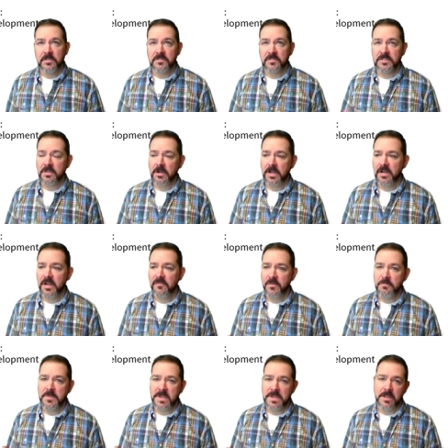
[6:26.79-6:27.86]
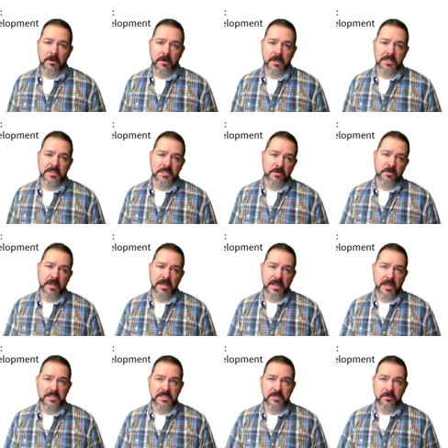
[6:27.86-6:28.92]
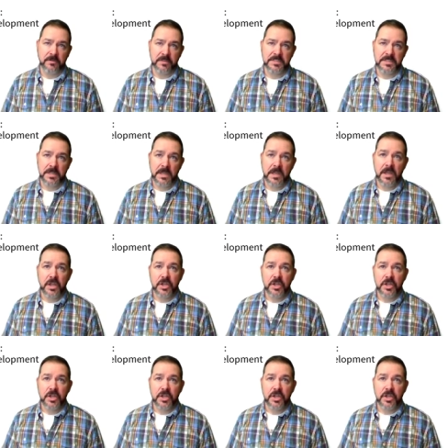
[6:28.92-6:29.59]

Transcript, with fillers: So starting off with media arts, you grade 8 students,